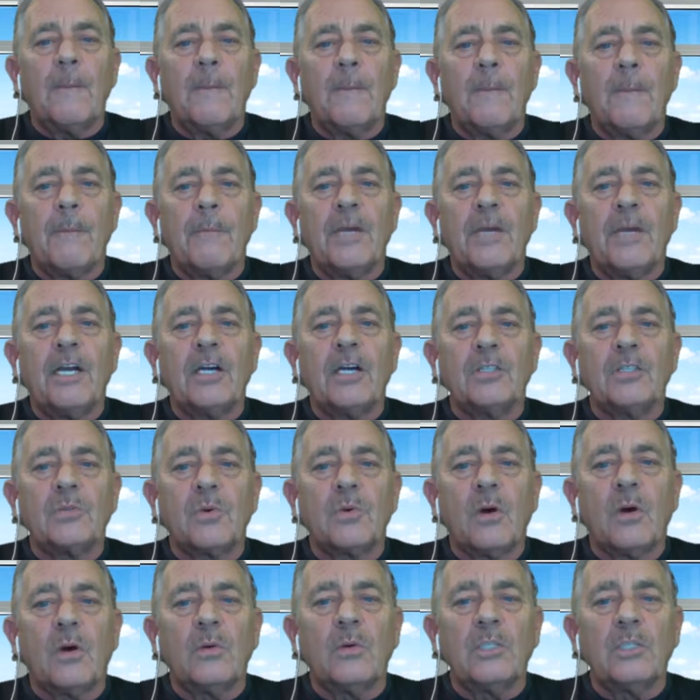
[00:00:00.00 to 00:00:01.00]
because
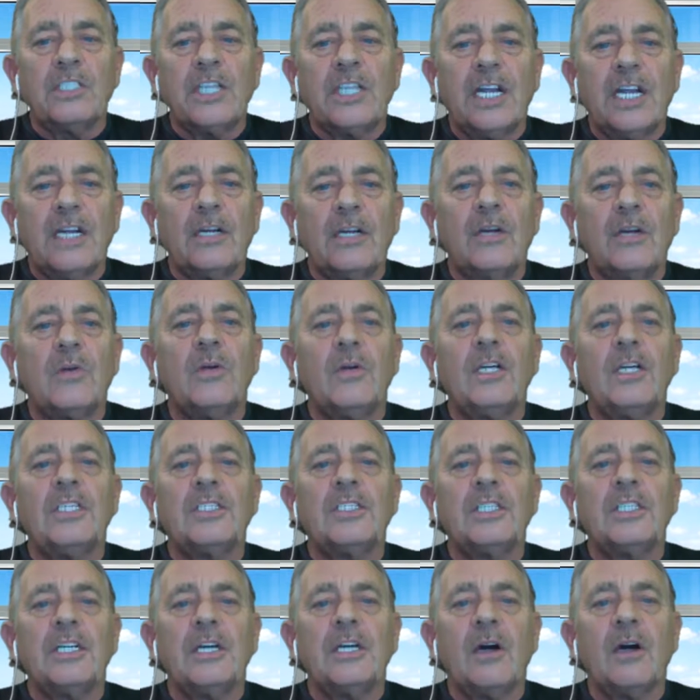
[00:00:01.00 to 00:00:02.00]
we're always
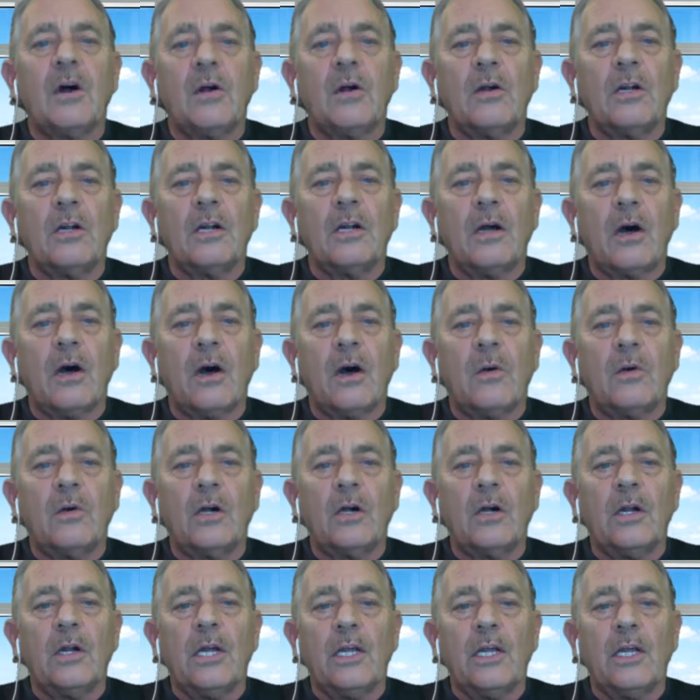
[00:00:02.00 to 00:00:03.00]
increasing
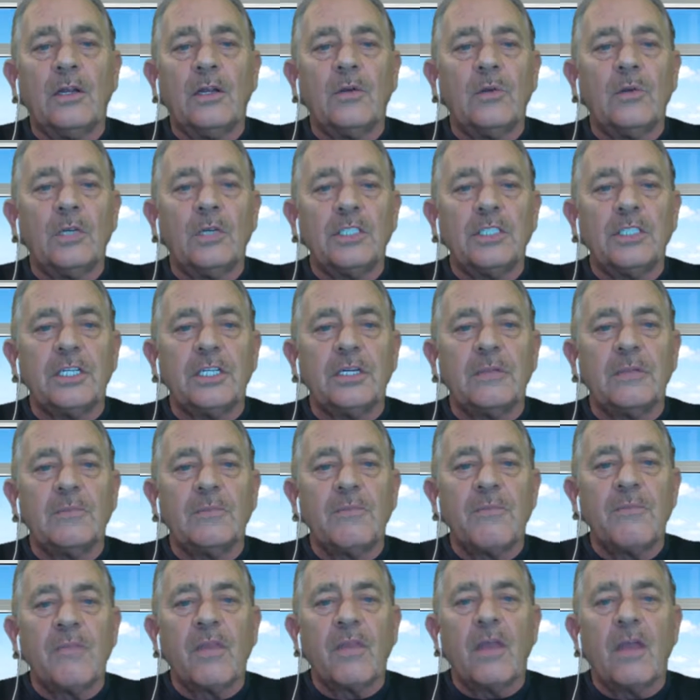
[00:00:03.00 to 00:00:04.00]
our intuition
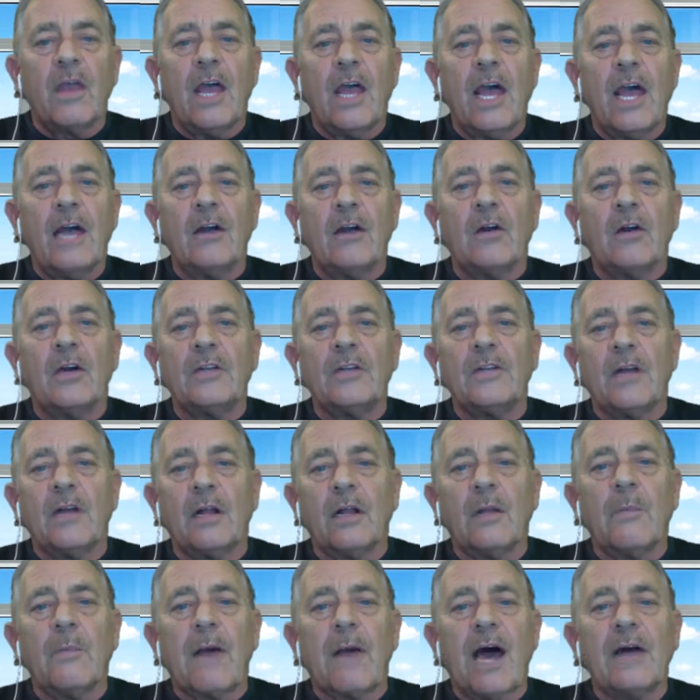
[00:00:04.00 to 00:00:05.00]
and our
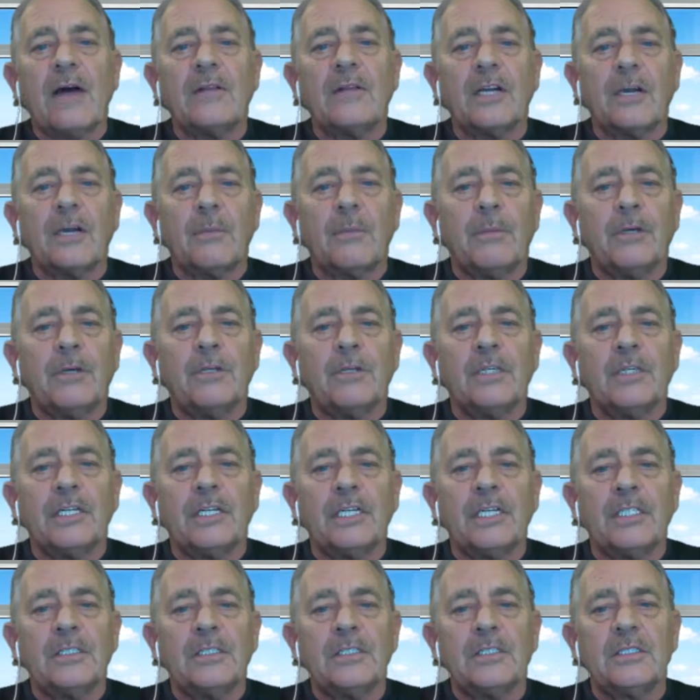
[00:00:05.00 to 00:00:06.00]
telepathic
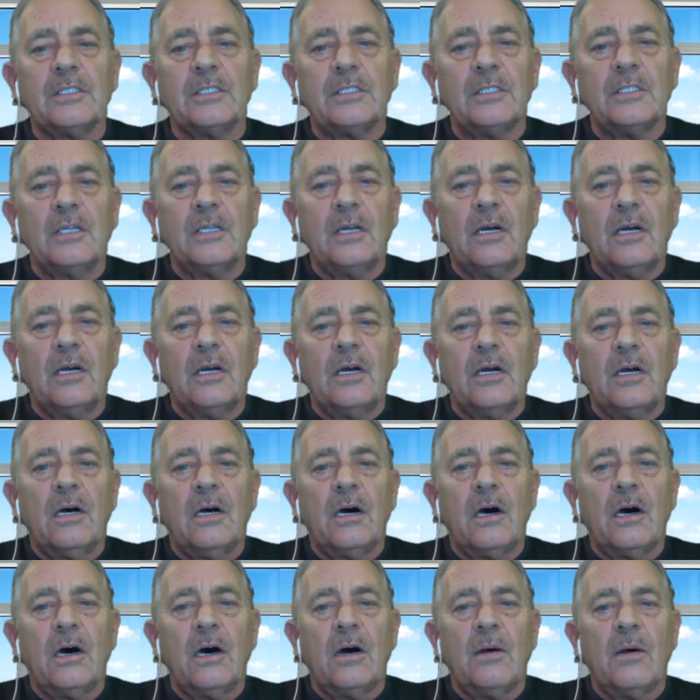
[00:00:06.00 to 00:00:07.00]
abilities.
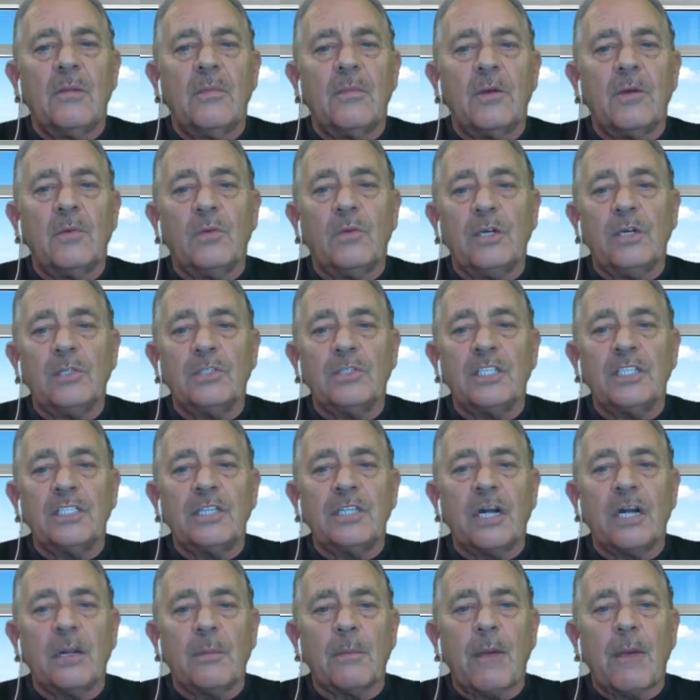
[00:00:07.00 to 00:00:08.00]
And we use the
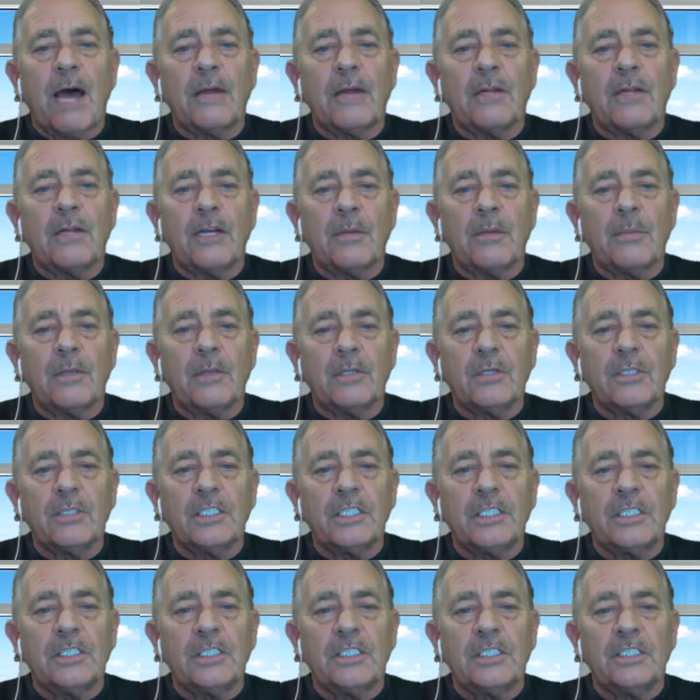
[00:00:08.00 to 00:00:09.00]
telepathic
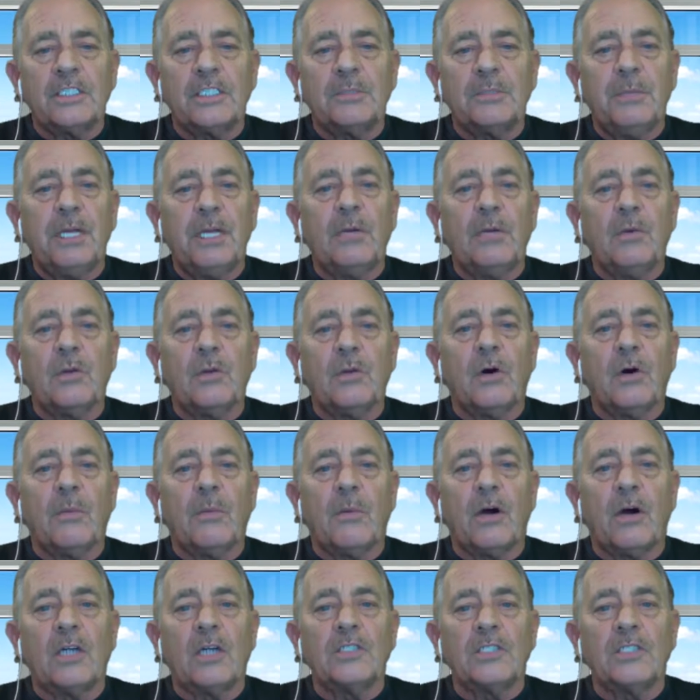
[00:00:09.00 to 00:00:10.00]
abilities to speak with all
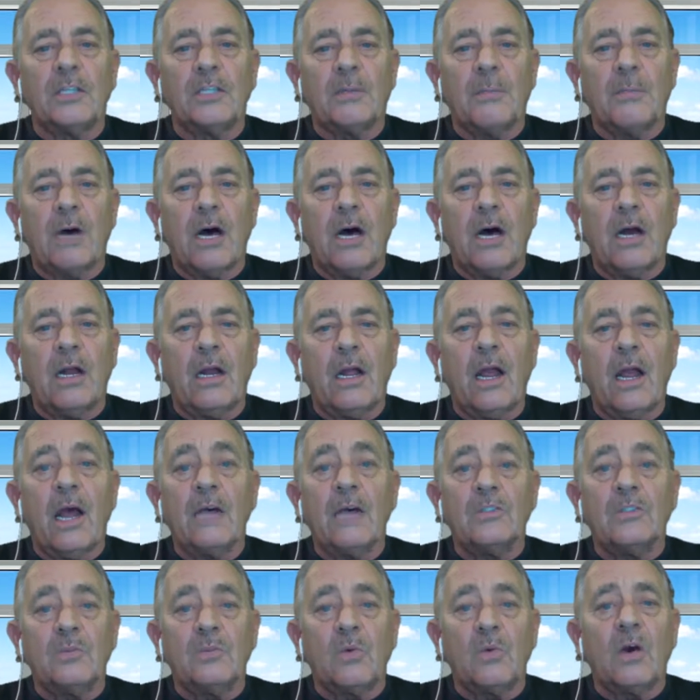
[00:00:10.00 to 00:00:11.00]
parts of the body
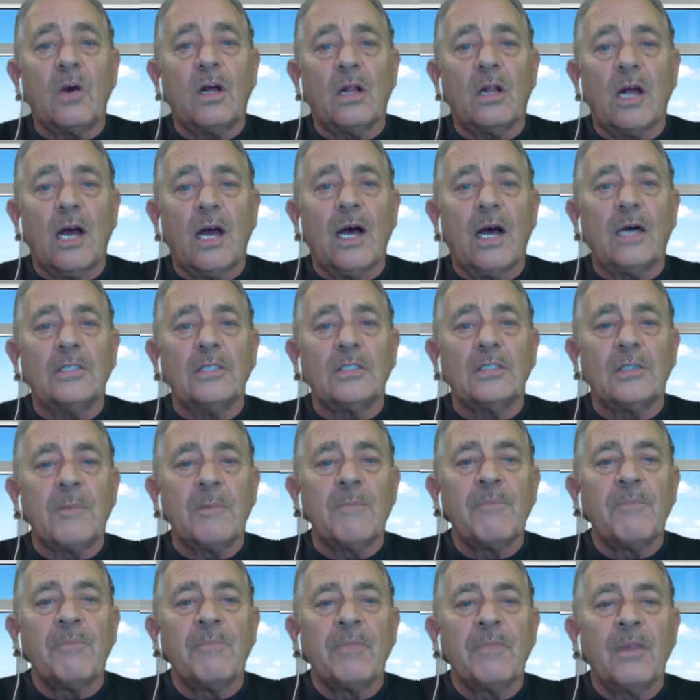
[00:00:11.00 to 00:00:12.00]
as well as
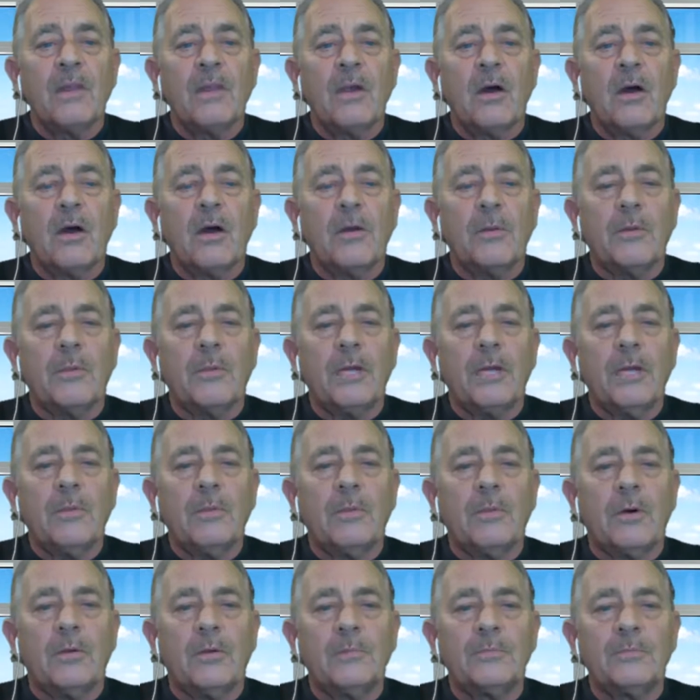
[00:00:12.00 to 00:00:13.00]
other
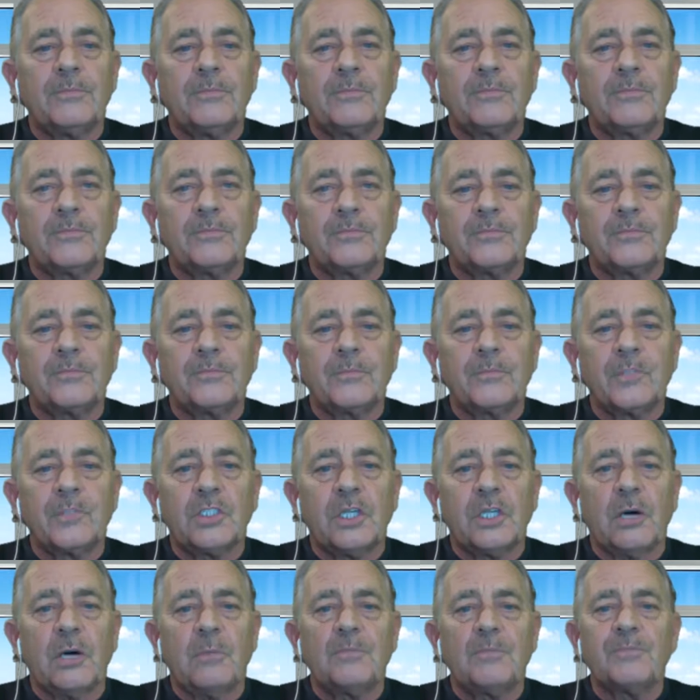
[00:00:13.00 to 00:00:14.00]
people.
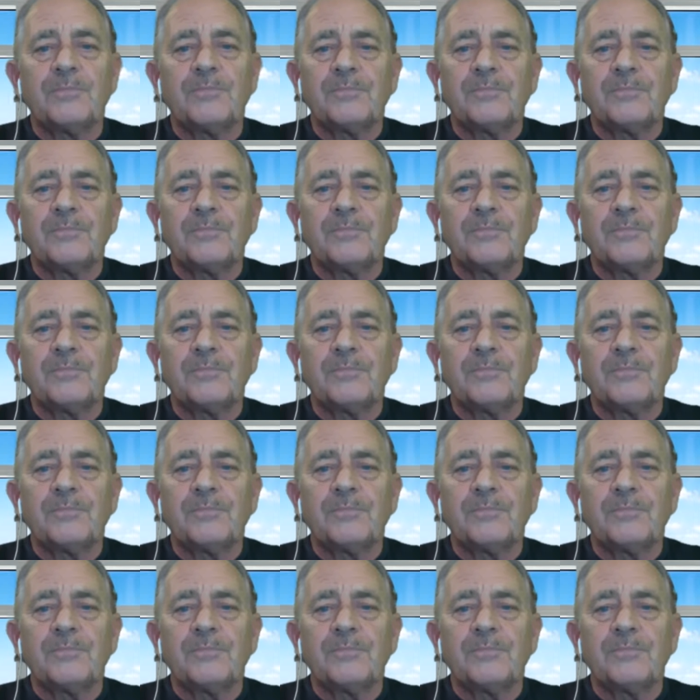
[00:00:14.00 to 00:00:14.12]
So